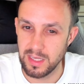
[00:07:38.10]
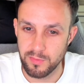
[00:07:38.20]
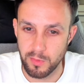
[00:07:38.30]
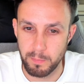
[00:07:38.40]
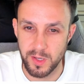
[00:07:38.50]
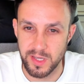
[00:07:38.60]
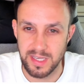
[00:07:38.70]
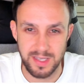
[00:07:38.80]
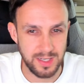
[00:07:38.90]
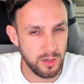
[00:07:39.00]
on
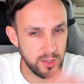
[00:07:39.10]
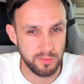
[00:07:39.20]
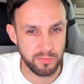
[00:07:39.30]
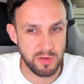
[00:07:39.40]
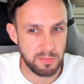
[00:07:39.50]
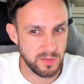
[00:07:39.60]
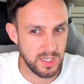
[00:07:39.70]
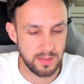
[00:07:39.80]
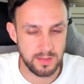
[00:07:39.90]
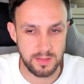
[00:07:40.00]
buy kind of
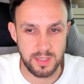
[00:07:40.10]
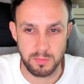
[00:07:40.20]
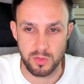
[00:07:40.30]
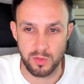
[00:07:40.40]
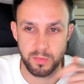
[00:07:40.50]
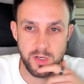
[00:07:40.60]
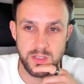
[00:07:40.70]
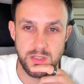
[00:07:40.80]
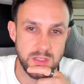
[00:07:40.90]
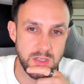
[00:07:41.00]
represents the same sort of
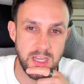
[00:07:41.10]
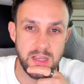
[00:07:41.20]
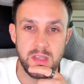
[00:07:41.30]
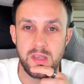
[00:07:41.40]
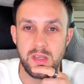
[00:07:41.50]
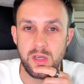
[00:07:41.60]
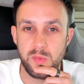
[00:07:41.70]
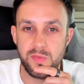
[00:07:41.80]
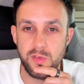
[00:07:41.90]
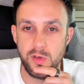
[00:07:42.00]
prices. So yeah,
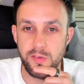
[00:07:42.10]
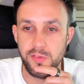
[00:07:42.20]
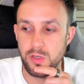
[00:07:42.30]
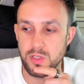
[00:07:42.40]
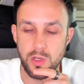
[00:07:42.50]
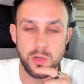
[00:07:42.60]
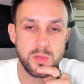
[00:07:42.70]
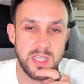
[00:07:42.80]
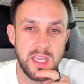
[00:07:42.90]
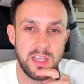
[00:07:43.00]
we've got a few
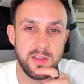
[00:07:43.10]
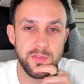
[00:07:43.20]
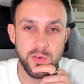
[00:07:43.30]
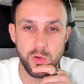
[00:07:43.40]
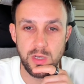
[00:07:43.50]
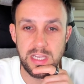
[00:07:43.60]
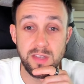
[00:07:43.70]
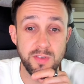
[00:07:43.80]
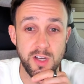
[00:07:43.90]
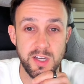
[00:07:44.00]
solds here for
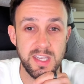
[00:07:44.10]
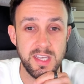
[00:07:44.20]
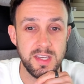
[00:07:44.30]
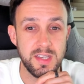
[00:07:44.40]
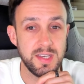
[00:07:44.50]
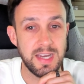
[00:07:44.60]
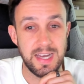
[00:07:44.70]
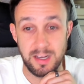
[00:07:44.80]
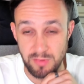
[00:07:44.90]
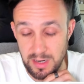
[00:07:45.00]
Levi
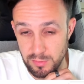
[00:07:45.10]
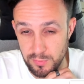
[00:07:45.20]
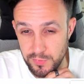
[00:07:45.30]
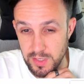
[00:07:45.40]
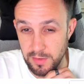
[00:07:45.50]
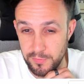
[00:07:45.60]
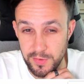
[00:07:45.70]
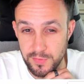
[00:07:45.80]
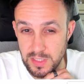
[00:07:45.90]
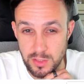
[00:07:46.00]
at around
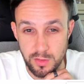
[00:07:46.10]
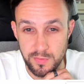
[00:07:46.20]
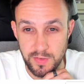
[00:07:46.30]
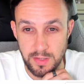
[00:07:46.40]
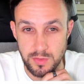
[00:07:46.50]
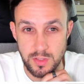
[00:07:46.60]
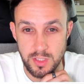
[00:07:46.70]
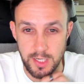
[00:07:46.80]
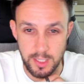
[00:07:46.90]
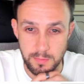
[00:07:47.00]
52,000
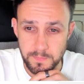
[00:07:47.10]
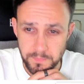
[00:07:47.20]
yen.